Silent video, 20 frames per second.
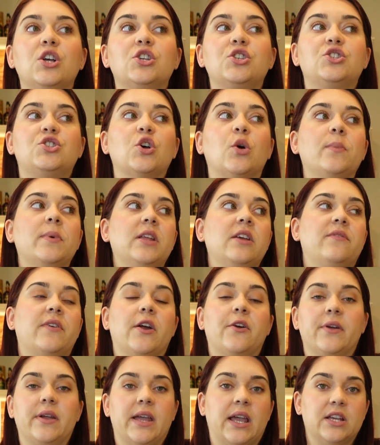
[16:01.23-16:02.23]
so many
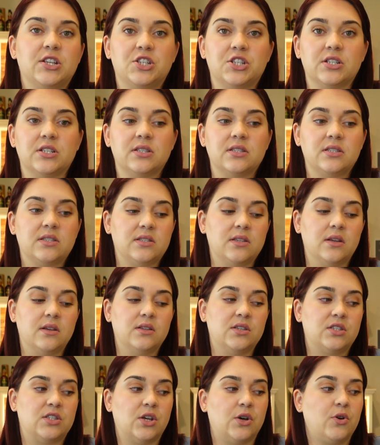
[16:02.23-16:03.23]
variations.
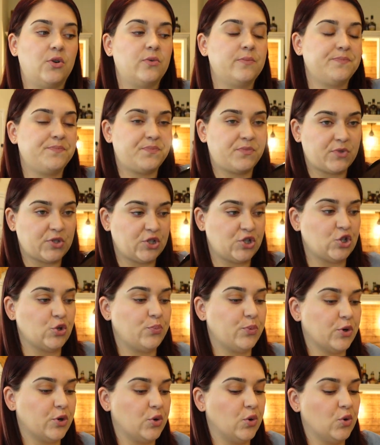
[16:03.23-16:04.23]
So
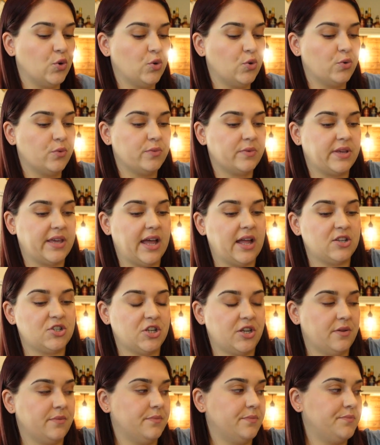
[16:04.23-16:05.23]
super cool gadget.